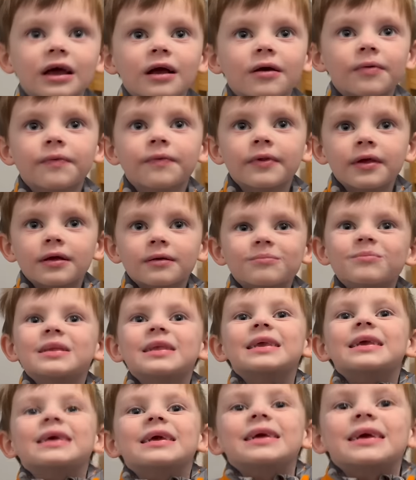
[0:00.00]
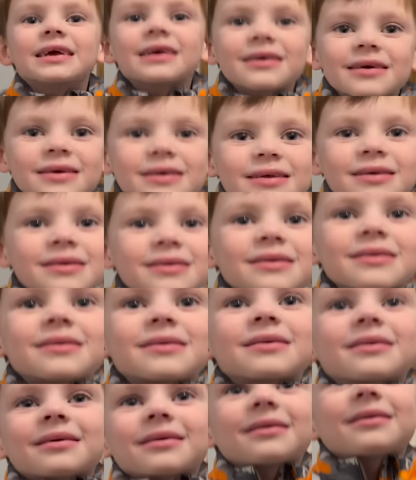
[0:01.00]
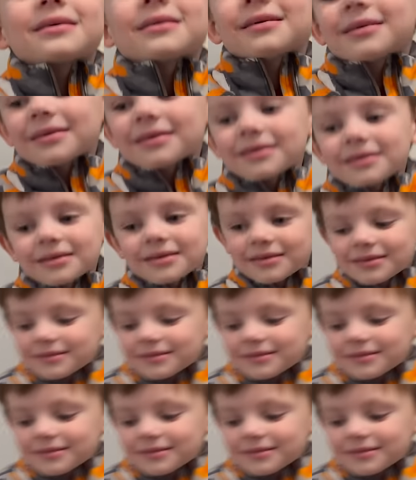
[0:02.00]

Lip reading: songs on repeat. I'm dancing through.